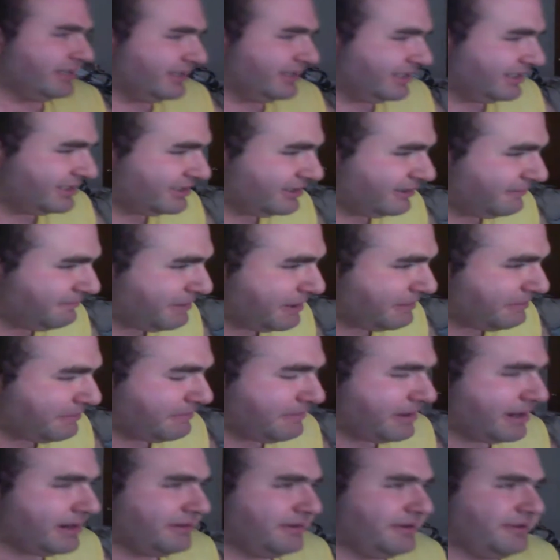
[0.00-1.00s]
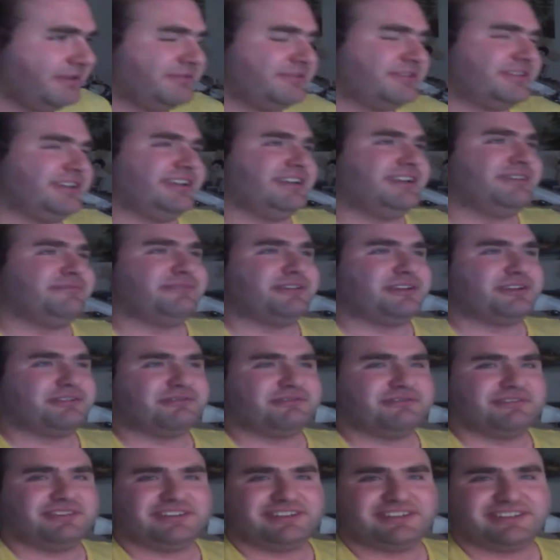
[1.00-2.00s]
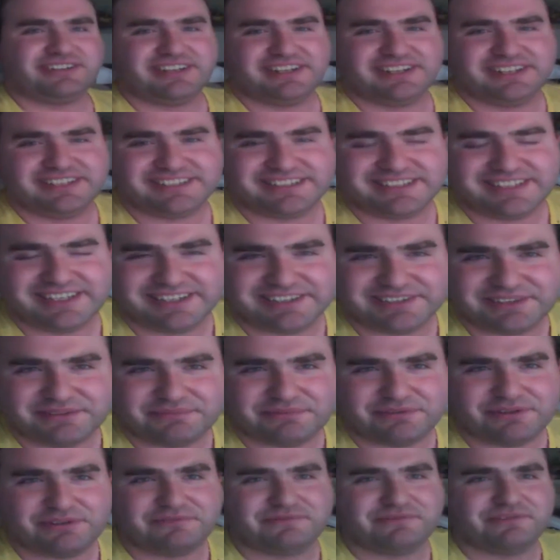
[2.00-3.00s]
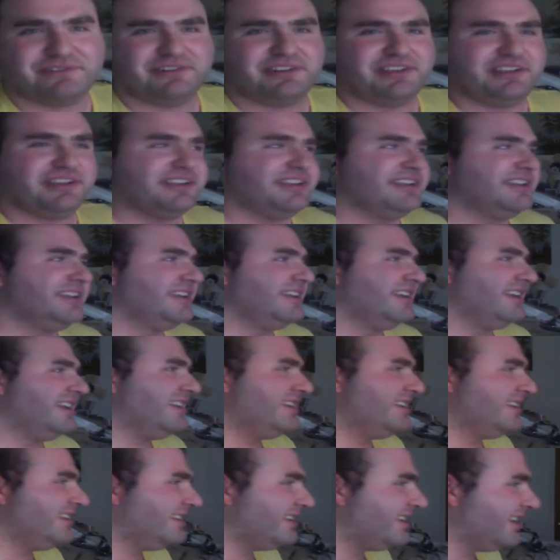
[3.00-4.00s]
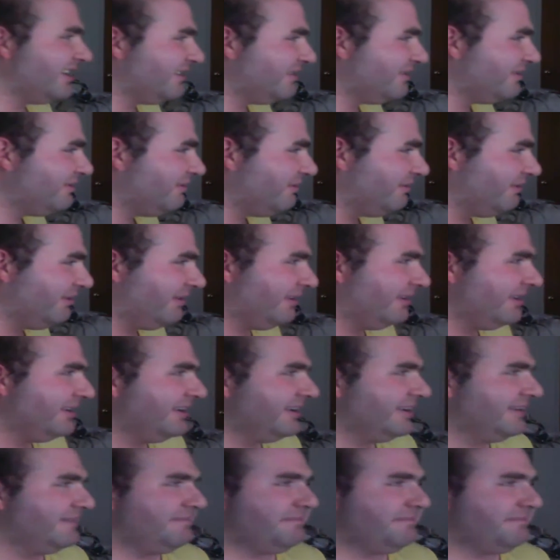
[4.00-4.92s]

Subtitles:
Like some Paper Mario shit. I'm like, holy shit, this is actually pretty funny. And kind of cool.